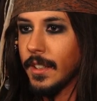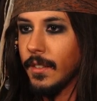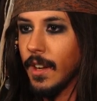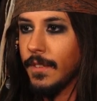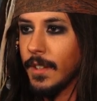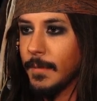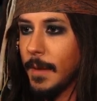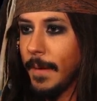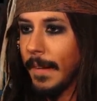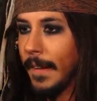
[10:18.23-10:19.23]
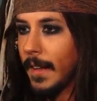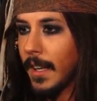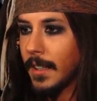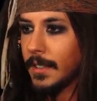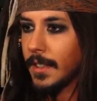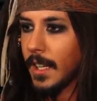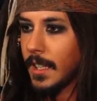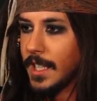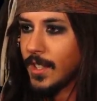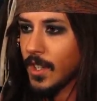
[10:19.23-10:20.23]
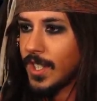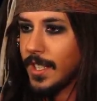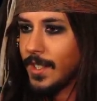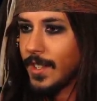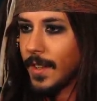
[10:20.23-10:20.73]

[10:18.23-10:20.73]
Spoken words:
Wait for him to come up. He's not sinners.